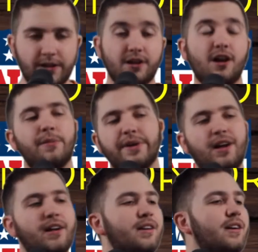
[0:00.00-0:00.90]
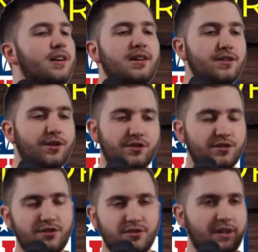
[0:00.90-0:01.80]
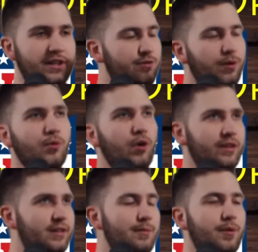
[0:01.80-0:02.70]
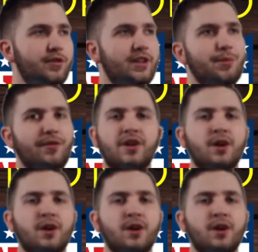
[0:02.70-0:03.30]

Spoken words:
Feel It Coming. There's one more. I just can't remember the